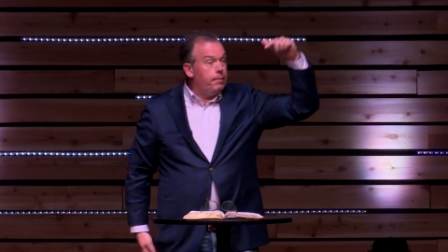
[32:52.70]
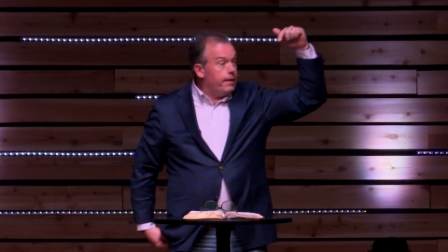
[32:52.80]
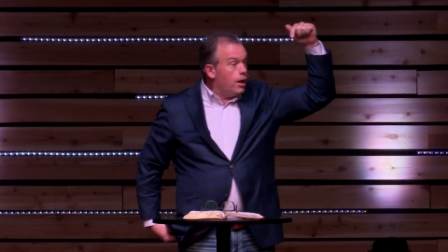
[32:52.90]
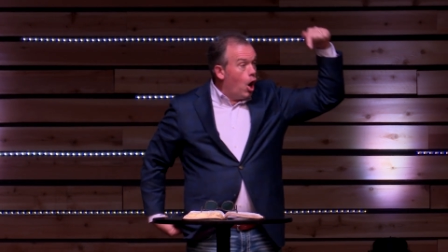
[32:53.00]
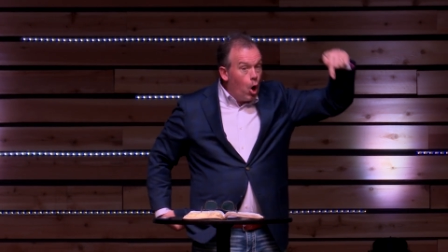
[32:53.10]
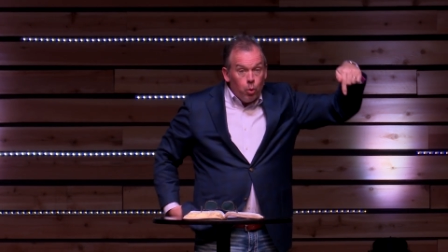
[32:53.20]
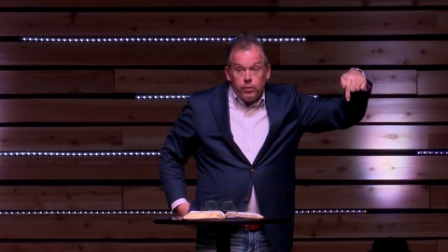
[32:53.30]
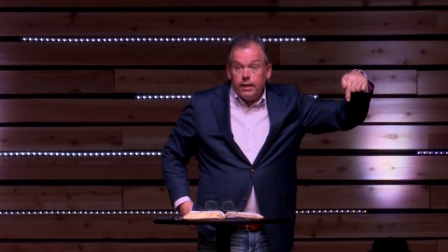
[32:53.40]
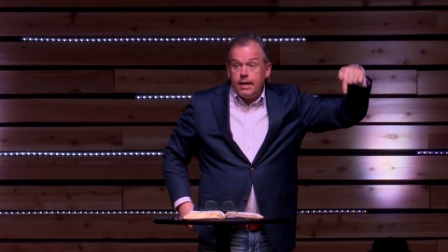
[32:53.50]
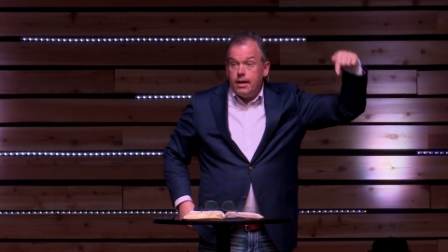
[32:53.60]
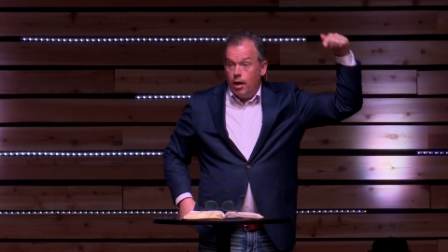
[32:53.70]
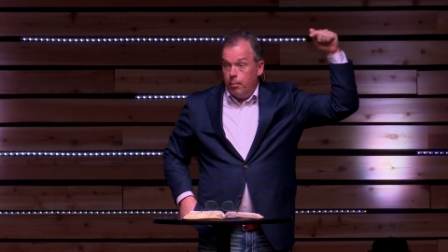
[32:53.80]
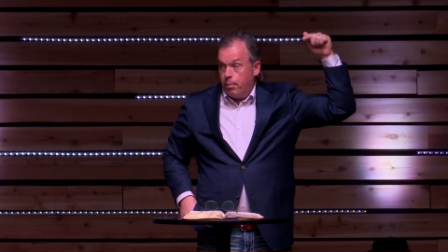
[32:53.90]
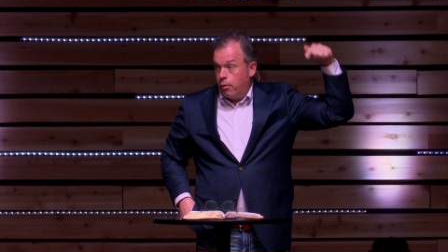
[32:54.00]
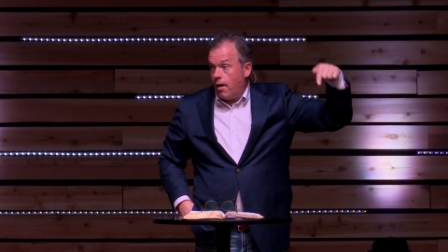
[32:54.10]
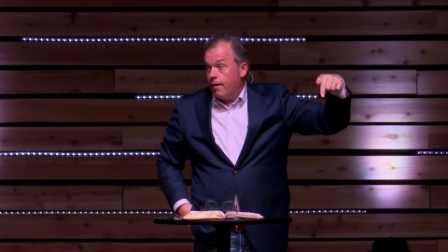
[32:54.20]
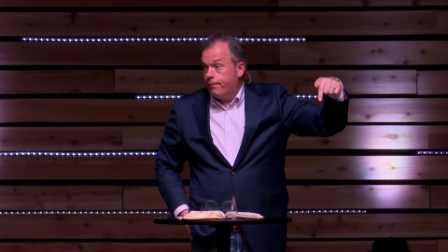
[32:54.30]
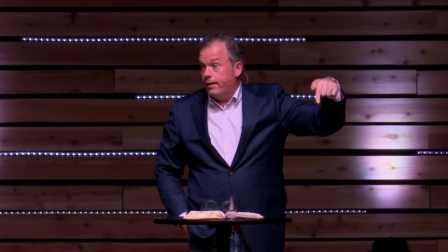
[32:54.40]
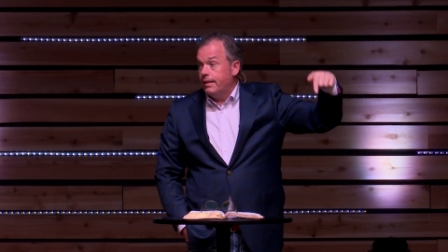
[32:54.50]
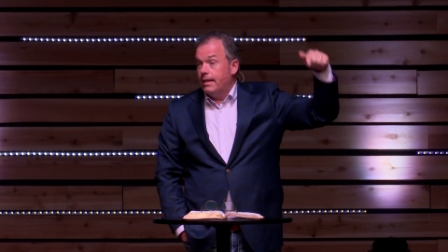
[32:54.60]
am the only
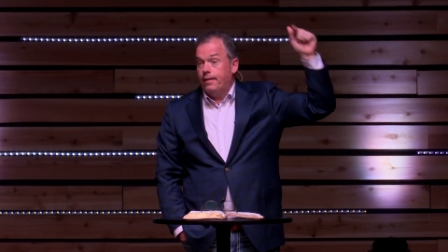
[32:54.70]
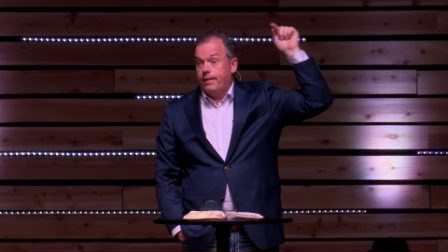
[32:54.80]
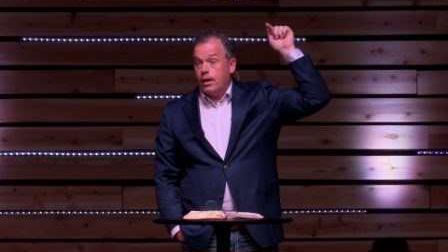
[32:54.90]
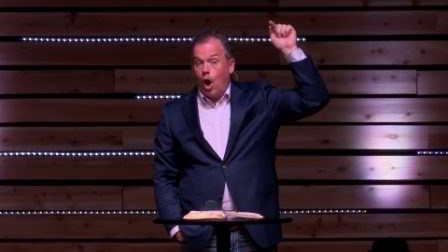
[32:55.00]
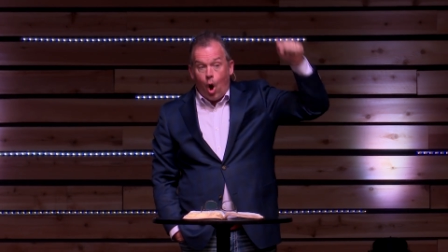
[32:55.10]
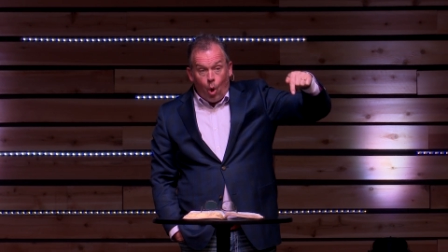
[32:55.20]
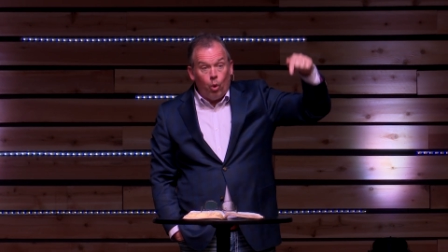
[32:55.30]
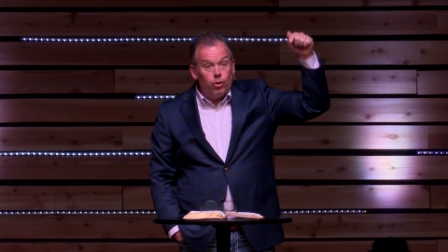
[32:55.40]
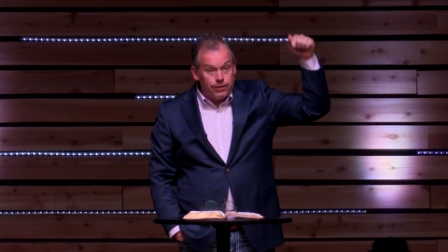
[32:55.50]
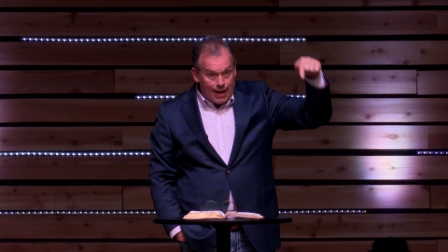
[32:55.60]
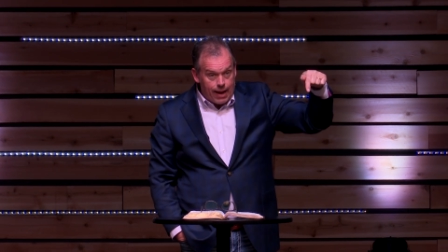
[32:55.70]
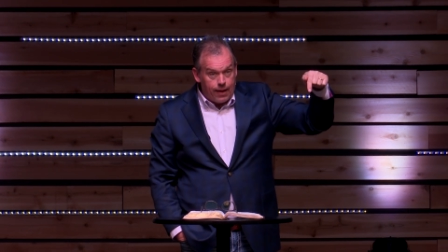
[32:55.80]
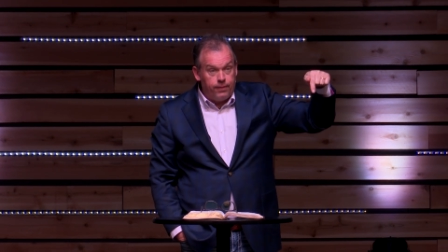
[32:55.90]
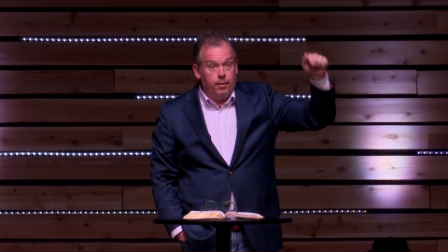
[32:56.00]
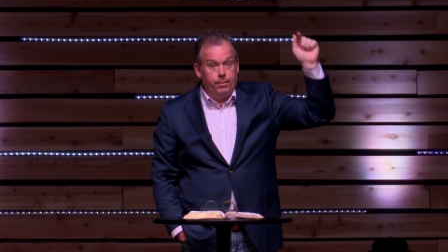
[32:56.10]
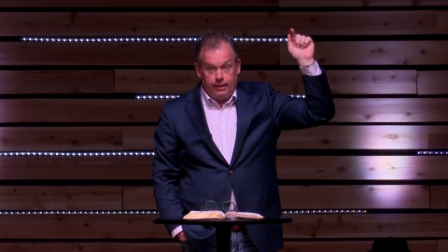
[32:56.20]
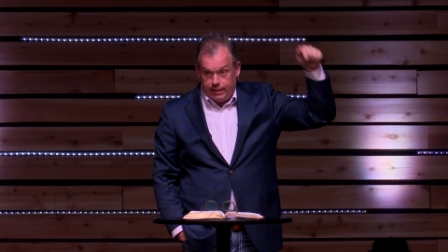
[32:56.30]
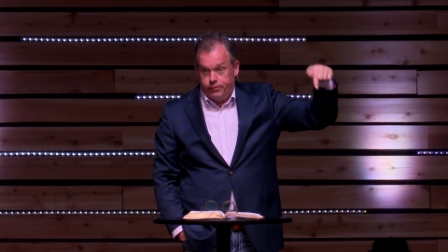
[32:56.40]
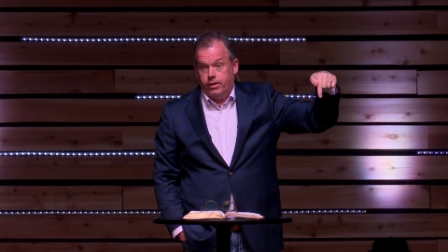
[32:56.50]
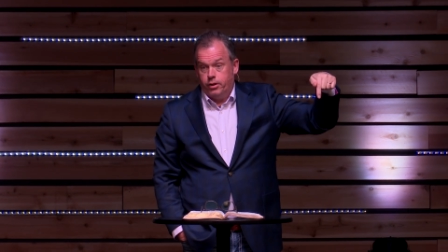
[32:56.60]
prophet in the whole land that
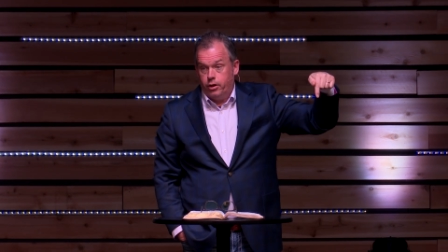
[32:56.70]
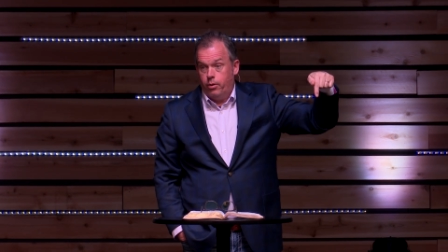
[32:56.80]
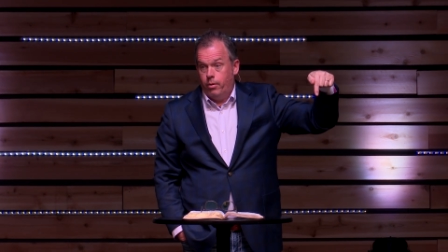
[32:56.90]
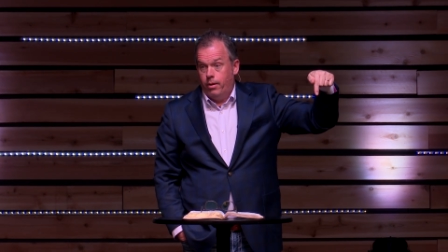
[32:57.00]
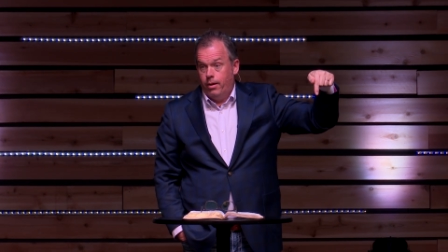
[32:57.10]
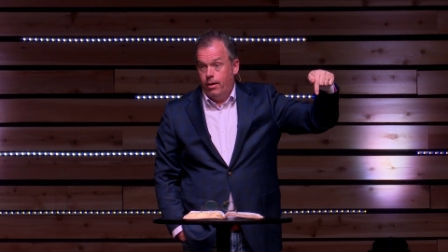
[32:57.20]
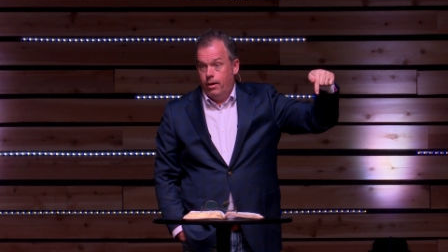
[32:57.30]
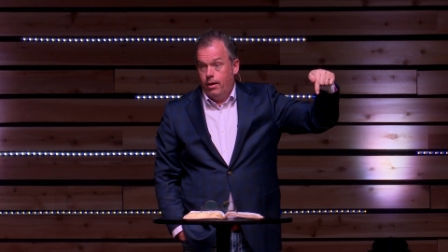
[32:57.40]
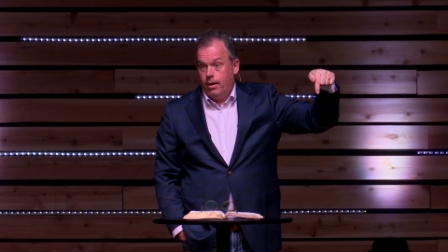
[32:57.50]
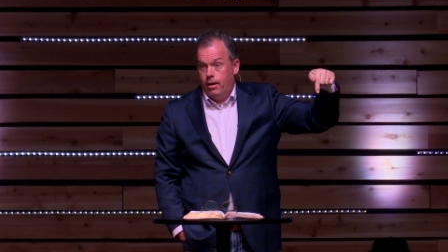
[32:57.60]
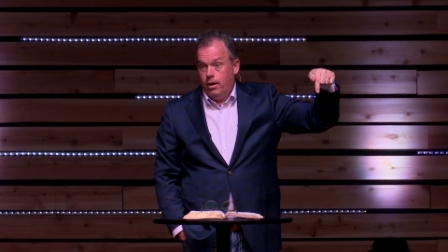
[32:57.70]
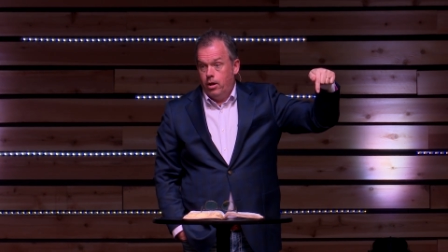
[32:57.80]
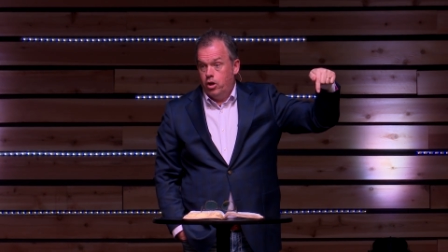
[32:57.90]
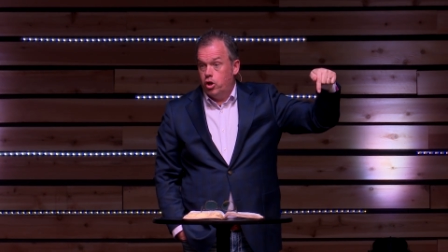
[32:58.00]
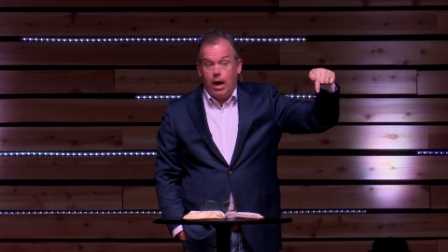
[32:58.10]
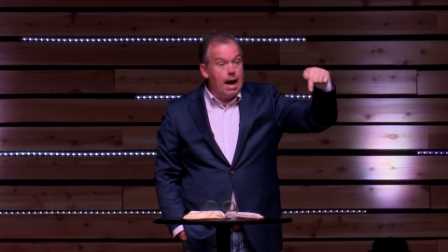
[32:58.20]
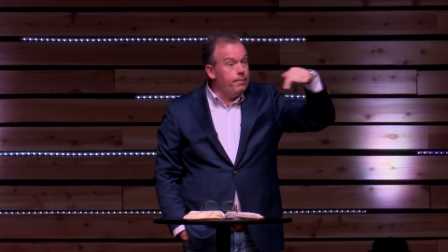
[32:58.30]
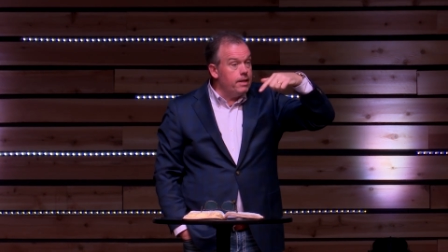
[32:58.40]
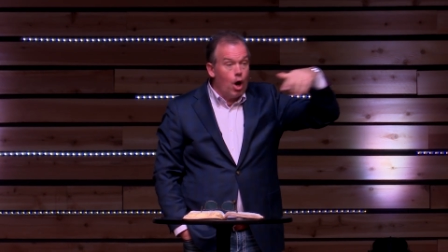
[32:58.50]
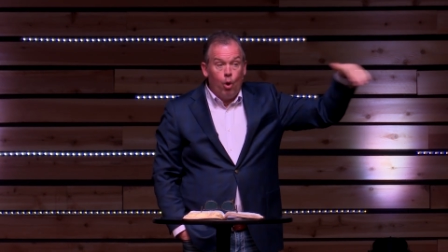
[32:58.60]
believes in you.
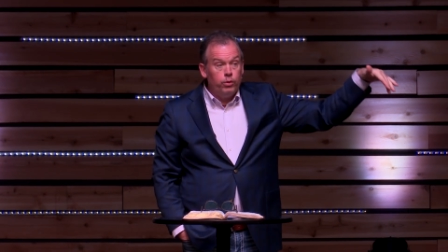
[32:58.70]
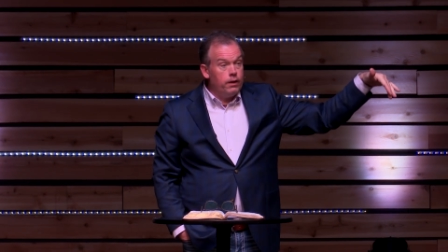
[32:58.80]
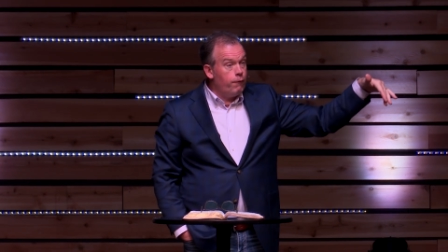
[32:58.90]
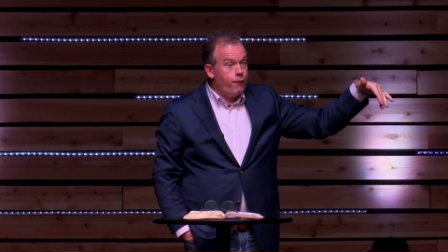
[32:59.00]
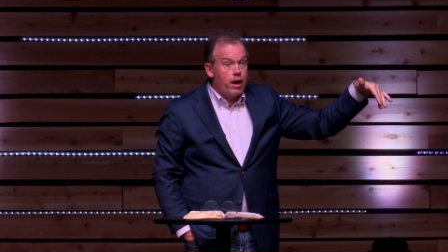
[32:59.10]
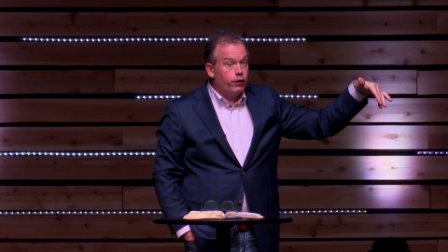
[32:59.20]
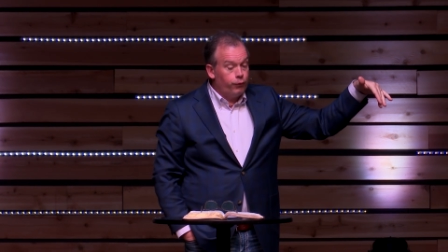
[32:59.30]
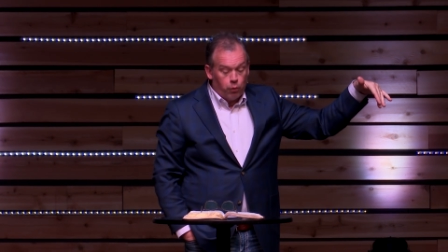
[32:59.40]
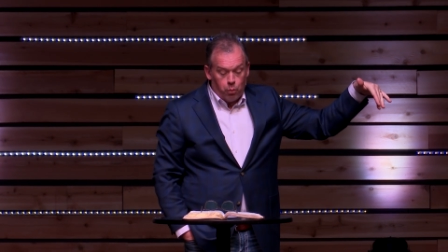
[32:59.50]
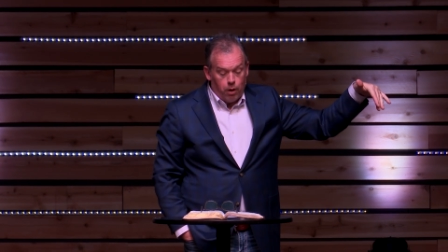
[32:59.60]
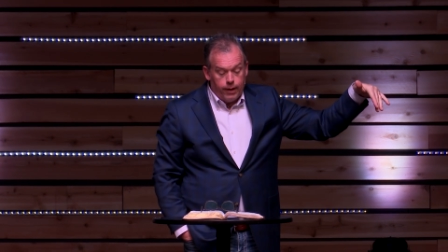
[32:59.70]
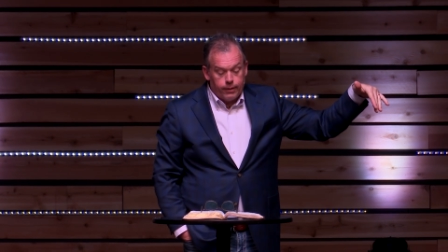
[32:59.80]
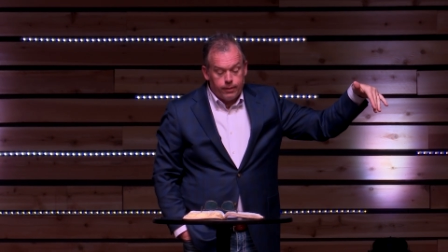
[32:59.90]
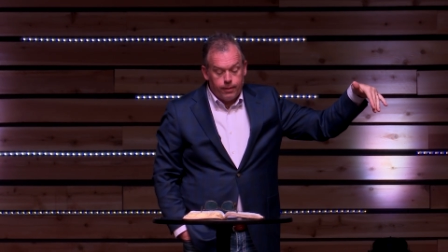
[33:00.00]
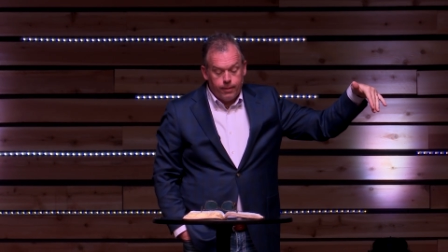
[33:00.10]
I'm the only faithful one.